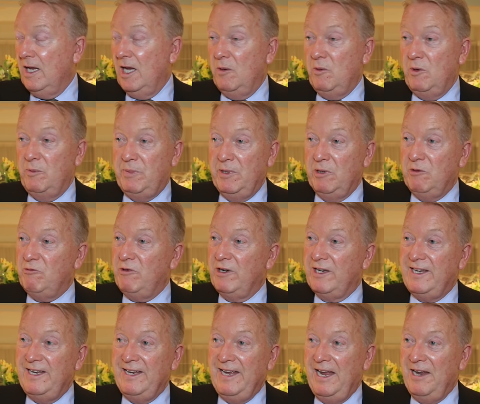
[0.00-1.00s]
and we built
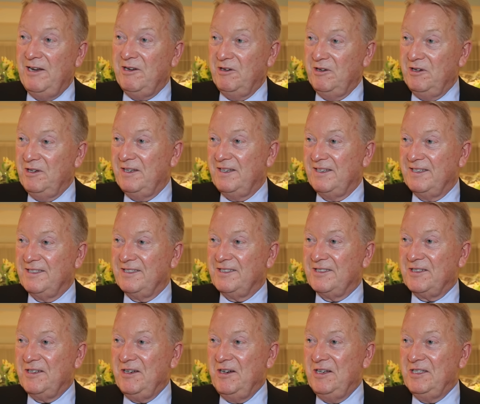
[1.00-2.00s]
Ricky Hatton on
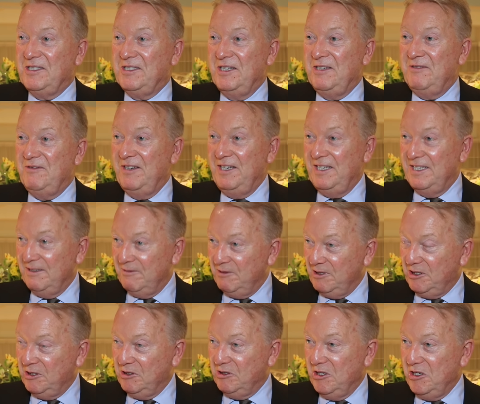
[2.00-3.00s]
Sky T V,
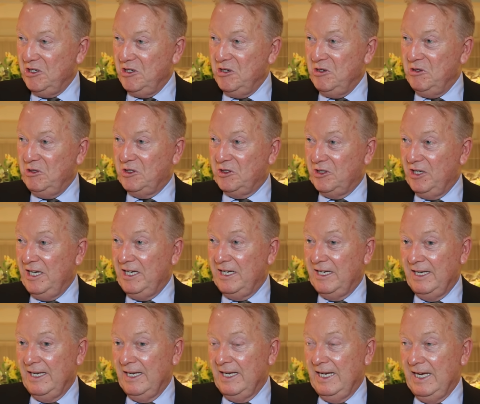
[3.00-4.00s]
which is a huge thing.
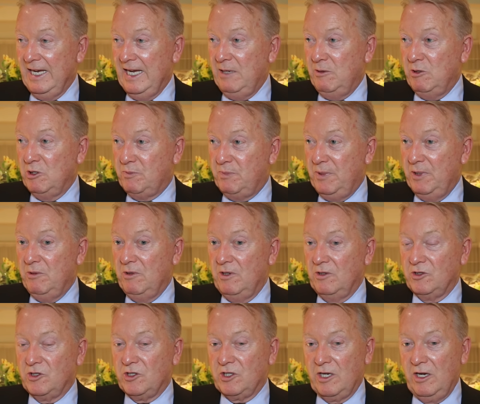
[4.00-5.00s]
He was built
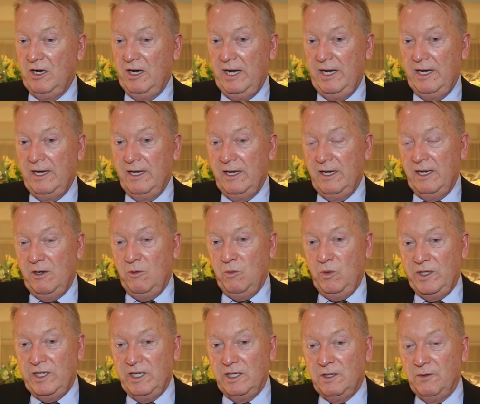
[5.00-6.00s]
on Sky.
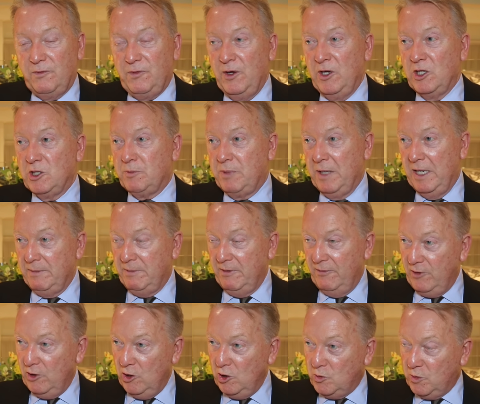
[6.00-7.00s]
We did the first
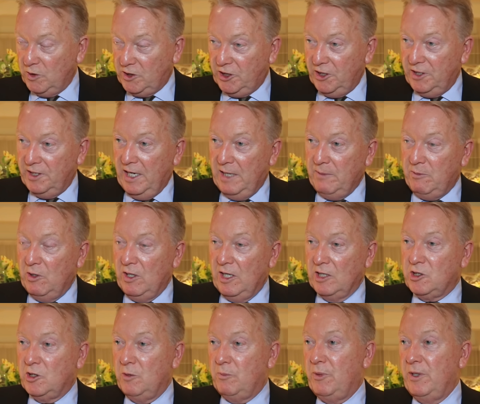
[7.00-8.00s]
pay-per-views, which enabled
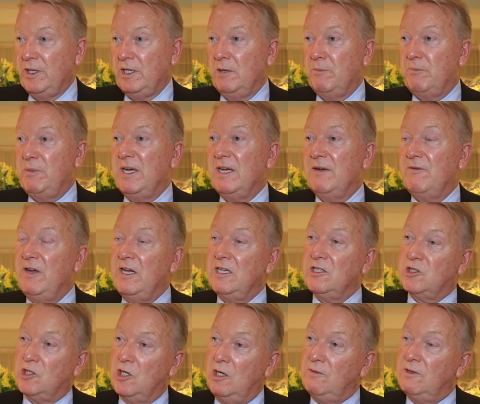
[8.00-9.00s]
us to bring the big
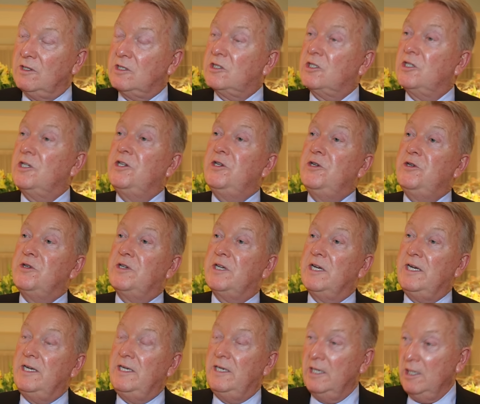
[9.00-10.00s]
events over to the U K,
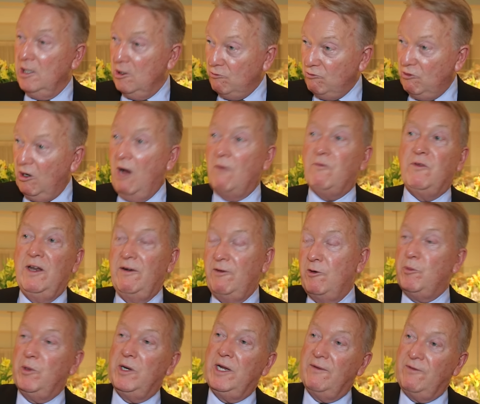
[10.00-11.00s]
rather than
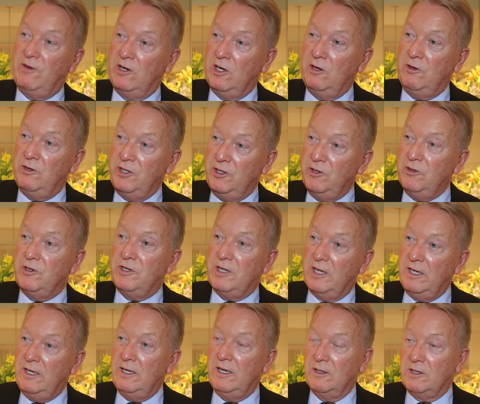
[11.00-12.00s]
everybody having to go to the U
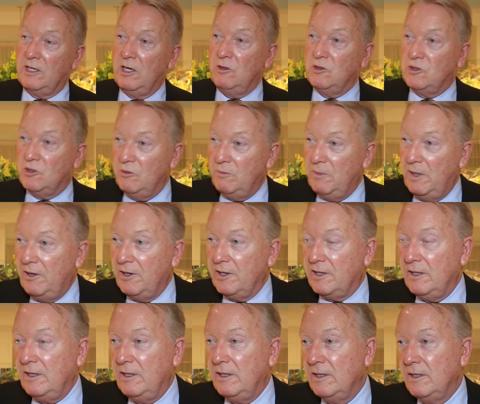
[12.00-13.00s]
K, go to
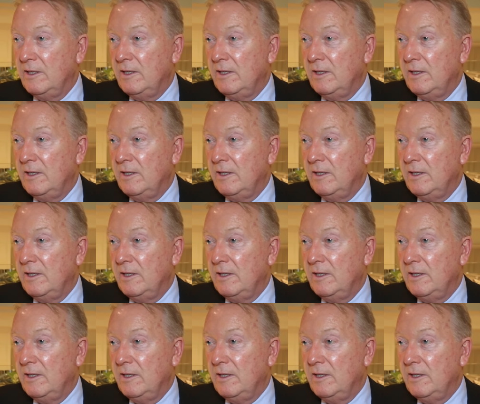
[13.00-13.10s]
America.